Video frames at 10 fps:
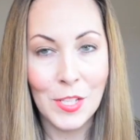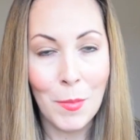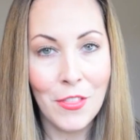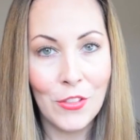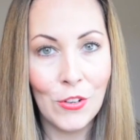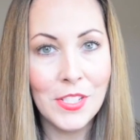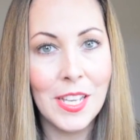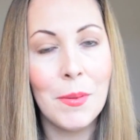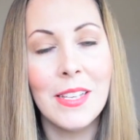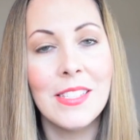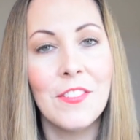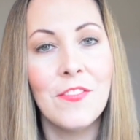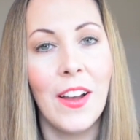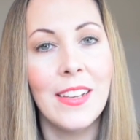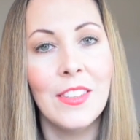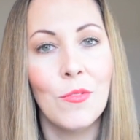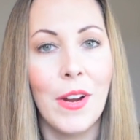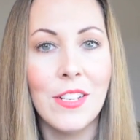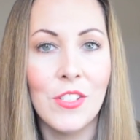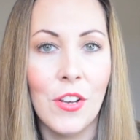So my third tip is to find the
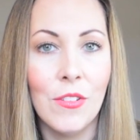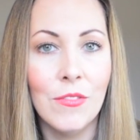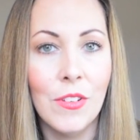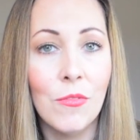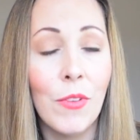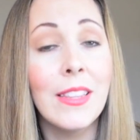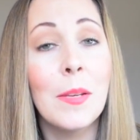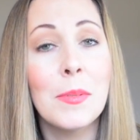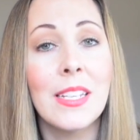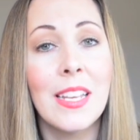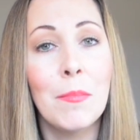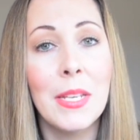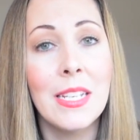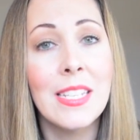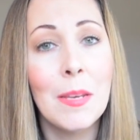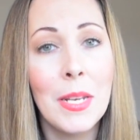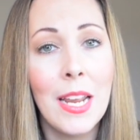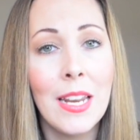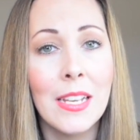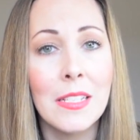right tone. Red lipstick can be
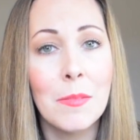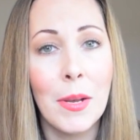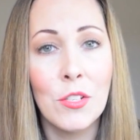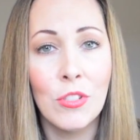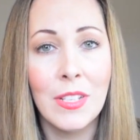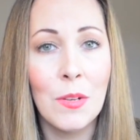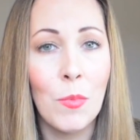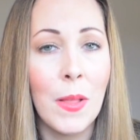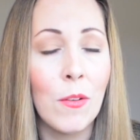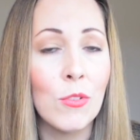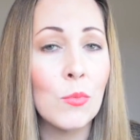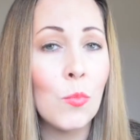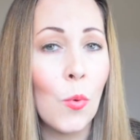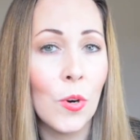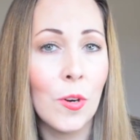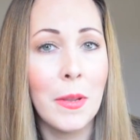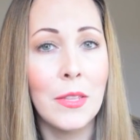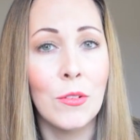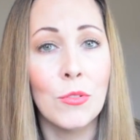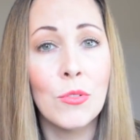intimidating, especially when there's warm
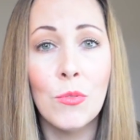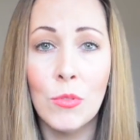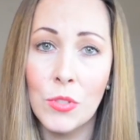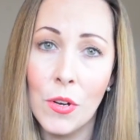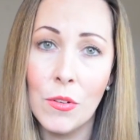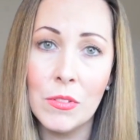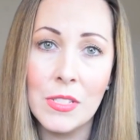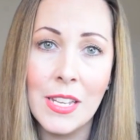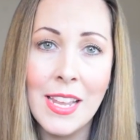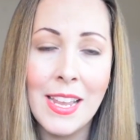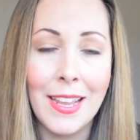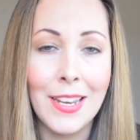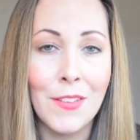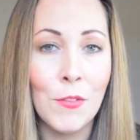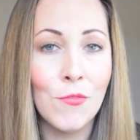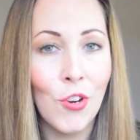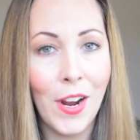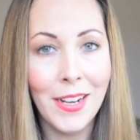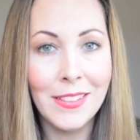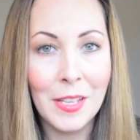and there's cool tones, and if you've
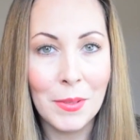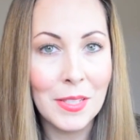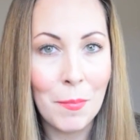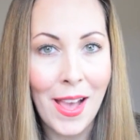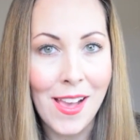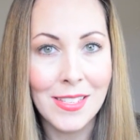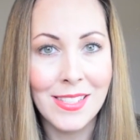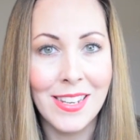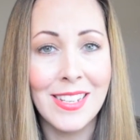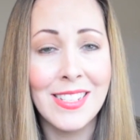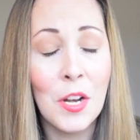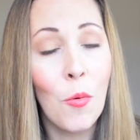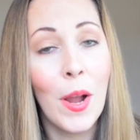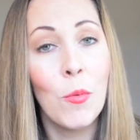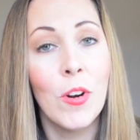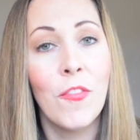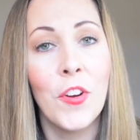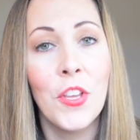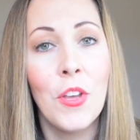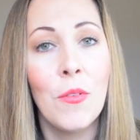tried a lip in the past and it didn't quite work
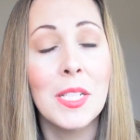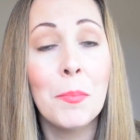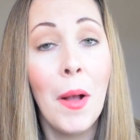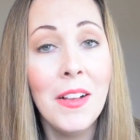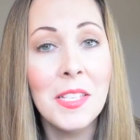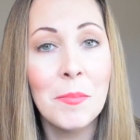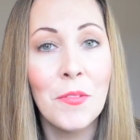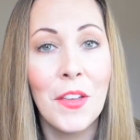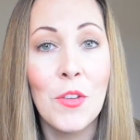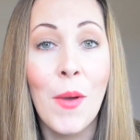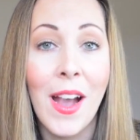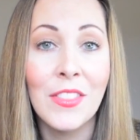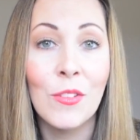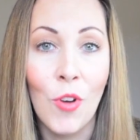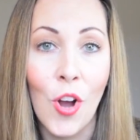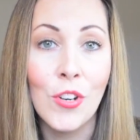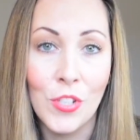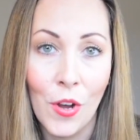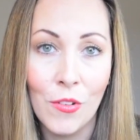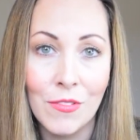for you, it's possible that you had the wrong
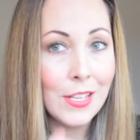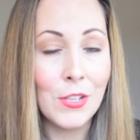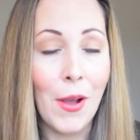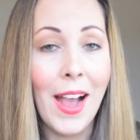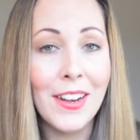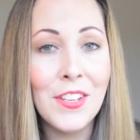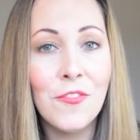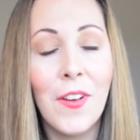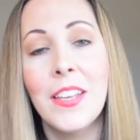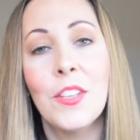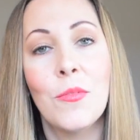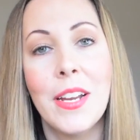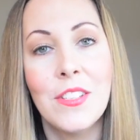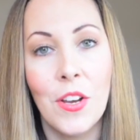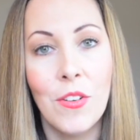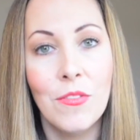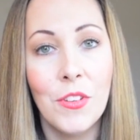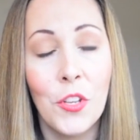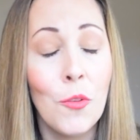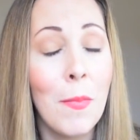tone. So how do you find the right
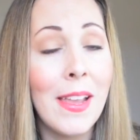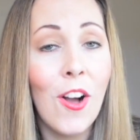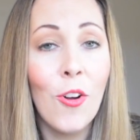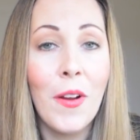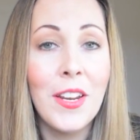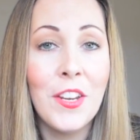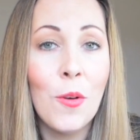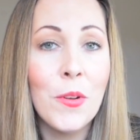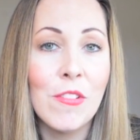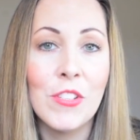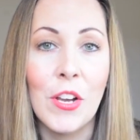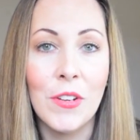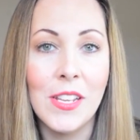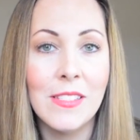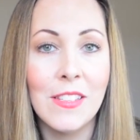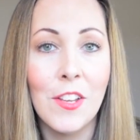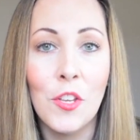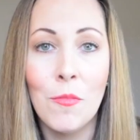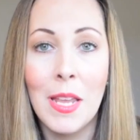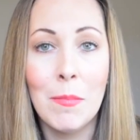tone? You may already know what your tone is.
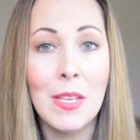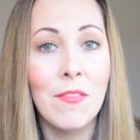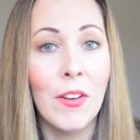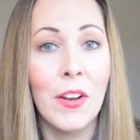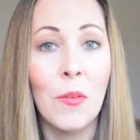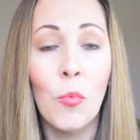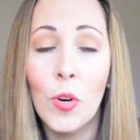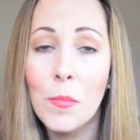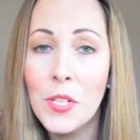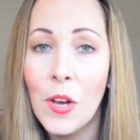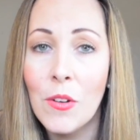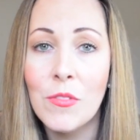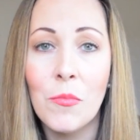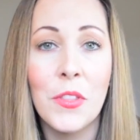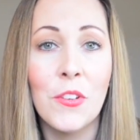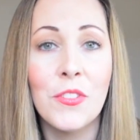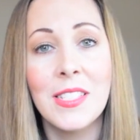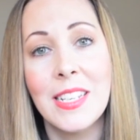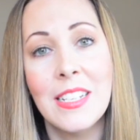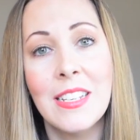You may be very warm toned with your
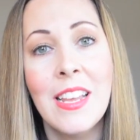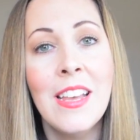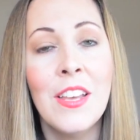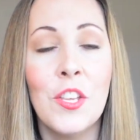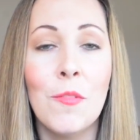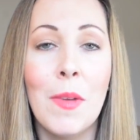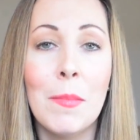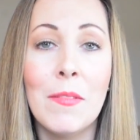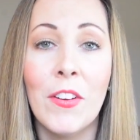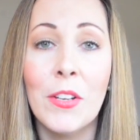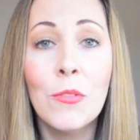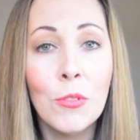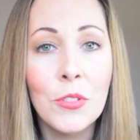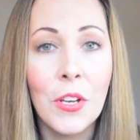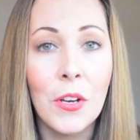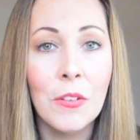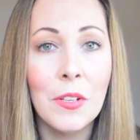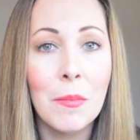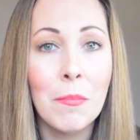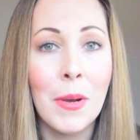skin, you may be very cool
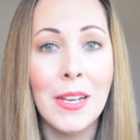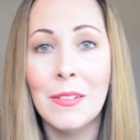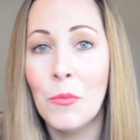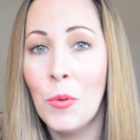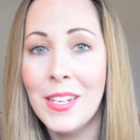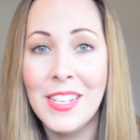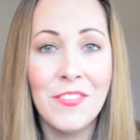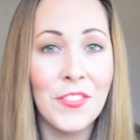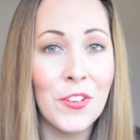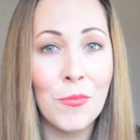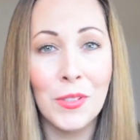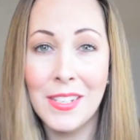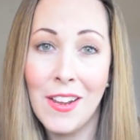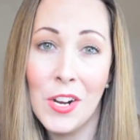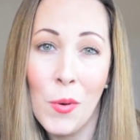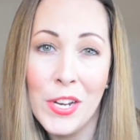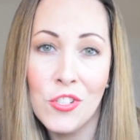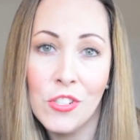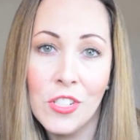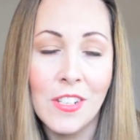tone, but what if you're really not quite
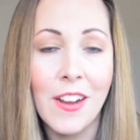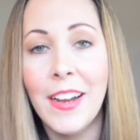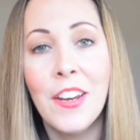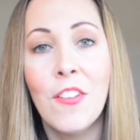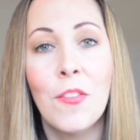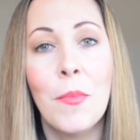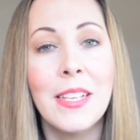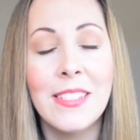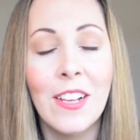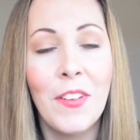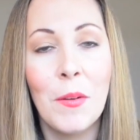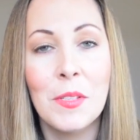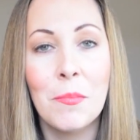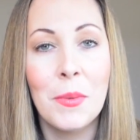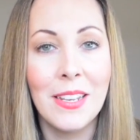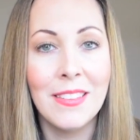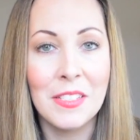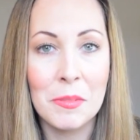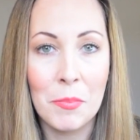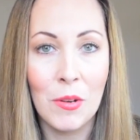sure? I know for myself I was a bit in
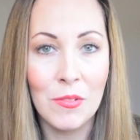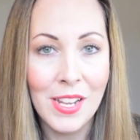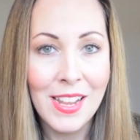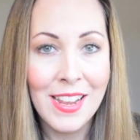this boat,